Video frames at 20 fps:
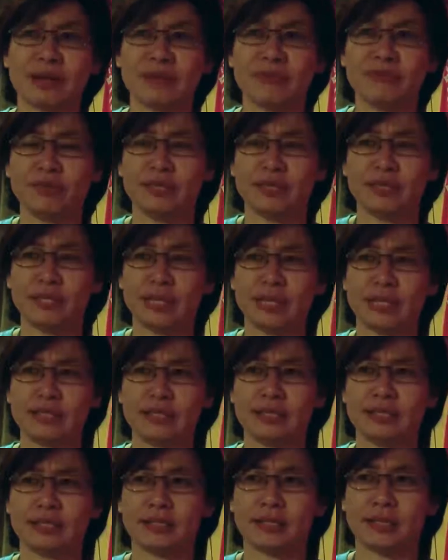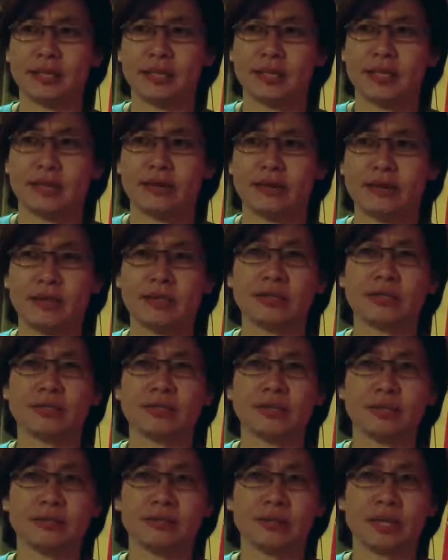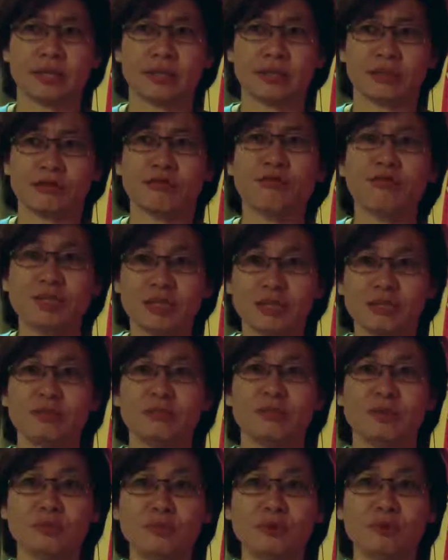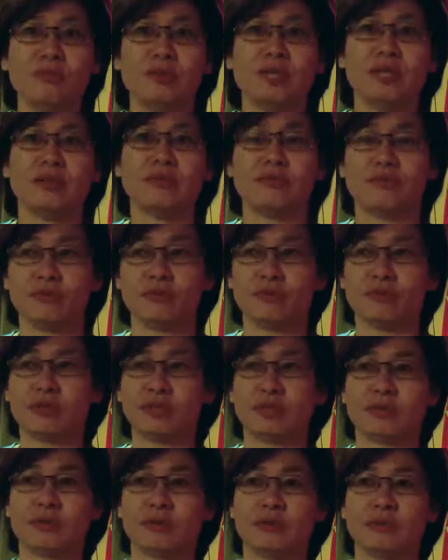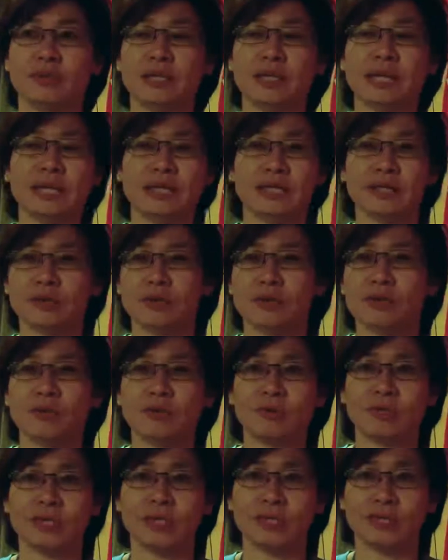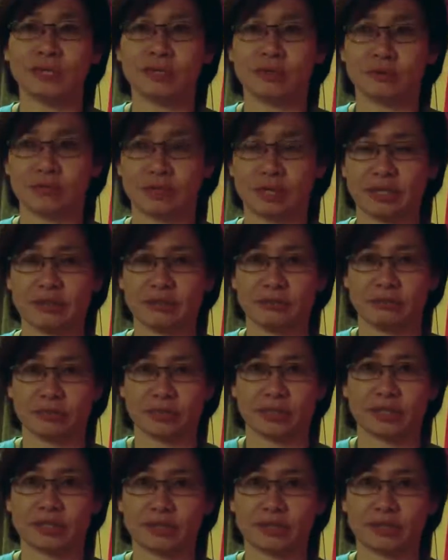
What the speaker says: I feel that this relationship to be more meaningful, it's got to be like a whole year of kind of